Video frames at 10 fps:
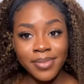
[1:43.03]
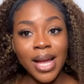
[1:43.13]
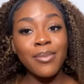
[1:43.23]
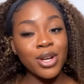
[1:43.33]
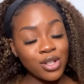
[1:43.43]

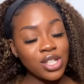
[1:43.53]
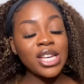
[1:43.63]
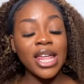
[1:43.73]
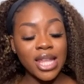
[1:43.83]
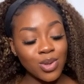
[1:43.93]
I'm going to
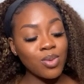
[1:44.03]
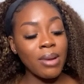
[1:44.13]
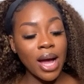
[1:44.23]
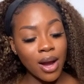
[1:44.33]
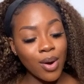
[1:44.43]
share this with
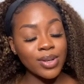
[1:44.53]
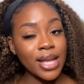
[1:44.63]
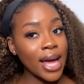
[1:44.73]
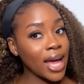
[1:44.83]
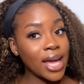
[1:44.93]
my girls.
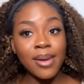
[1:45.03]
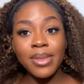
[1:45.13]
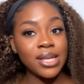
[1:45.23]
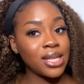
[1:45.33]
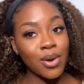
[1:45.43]
I can't keep
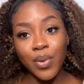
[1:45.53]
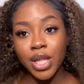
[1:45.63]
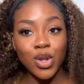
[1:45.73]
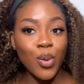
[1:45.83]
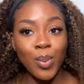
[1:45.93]
the
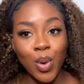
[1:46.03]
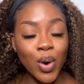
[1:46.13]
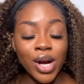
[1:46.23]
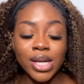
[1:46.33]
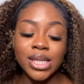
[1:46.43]
secret no more
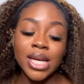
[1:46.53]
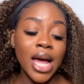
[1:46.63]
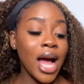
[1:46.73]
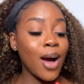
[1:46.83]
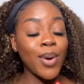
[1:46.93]
because
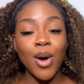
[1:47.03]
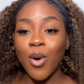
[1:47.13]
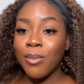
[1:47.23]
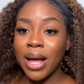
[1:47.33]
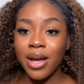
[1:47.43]
I want
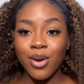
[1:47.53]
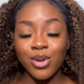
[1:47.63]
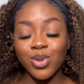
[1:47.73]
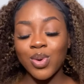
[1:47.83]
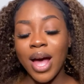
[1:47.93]
all my
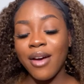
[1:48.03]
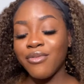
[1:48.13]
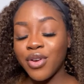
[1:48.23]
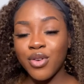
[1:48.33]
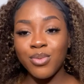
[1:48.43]
girls to have
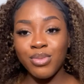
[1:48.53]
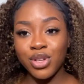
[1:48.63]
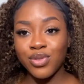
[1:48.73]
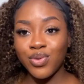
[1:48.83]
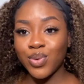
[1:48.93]
very
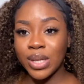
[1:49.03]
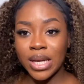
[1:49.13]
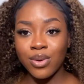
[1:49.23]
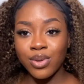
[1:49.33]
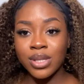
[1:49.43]
beautiful
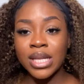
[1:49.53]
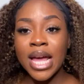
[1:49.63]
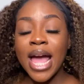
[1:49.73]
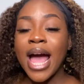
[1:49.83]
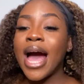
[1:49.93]
nails.
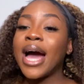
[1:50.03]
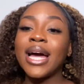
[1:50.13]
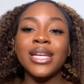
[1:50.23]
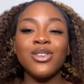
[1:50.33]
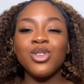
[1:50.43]

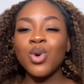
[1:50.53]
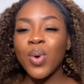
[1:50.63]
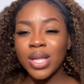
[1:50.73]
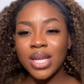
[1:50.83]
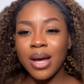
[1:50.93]
And you know
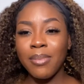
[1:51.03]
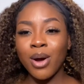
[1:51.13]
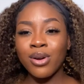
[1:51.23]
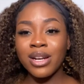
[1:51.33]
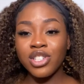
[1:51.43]
one thing
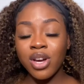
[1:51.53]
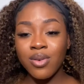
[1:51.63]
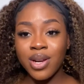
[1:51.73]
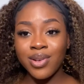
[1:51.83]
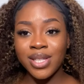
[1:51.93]
about gel
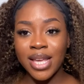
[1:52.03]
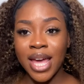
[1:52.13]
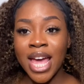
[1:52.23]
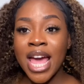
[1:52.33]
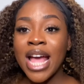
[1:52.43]
nails, yeah?
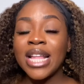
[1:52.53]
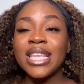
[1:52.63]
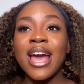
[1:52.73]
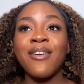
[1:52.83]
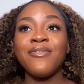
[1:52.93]

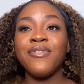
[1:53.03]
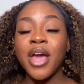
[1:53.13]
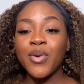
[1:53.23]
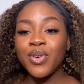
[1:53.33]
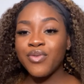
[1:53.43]
They are
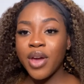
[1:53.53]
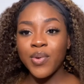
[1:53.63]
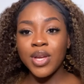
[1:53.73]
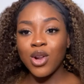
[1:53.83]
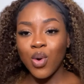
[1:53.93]
very,
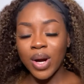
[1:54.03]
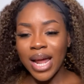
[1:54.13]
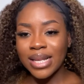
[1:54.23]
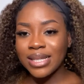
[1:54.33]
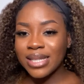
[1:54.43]
very long
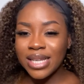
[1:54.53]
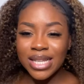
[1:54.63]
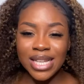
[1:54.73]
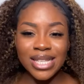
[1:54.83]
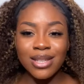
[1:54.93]
lasting.
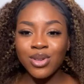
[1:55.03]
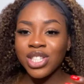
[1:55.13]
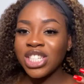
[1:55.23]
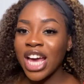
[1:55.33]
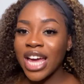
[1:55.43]
They're still
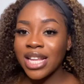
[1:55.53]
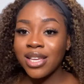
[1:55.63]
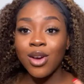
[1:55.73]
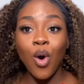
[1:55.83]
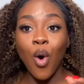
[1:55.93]

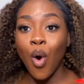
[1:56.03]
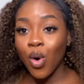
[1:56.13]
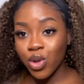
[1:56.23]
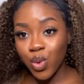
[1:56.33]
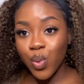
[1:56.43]
shiny
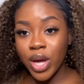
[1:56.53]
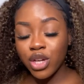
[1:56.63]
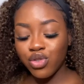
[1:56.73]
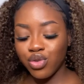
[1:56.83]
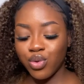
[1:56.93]
all the way
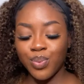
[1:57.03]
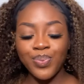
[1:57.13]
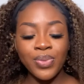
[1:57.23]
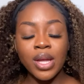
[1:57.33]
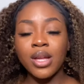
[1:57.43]
through.
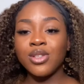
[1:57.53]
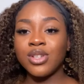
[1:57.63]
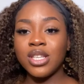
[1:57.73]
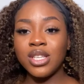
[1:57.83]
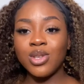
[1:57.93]
So
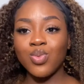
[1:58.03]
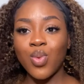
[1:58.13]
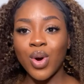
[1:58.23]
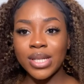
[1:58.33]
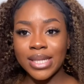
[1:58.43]
this is
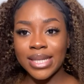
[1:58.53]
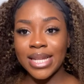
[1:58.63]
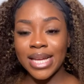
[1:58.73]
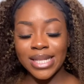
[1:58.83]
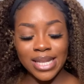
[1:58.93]
what
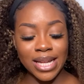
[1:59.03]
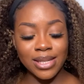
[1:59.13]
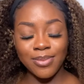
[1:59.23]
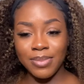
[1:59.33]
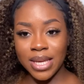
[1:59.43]
they
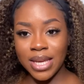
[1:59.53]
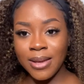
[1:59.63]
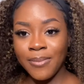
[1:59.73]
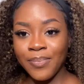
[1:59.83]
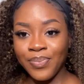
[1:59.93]
sent me.
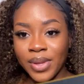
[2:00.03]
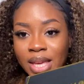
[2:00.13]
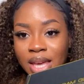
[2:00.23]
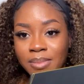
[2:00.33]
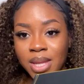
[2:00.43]

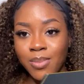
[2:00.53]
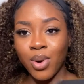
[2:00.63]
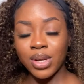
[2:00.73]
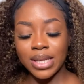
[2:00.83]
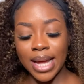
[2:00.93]
Came in a
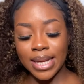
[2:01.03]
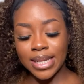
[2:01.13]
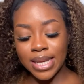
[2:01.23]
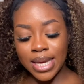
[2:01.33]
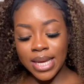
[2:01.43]
box like
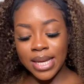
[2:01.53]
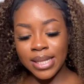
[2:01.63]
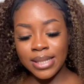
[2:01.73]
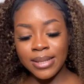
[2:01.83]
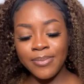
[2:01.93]

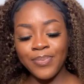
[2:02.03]
this.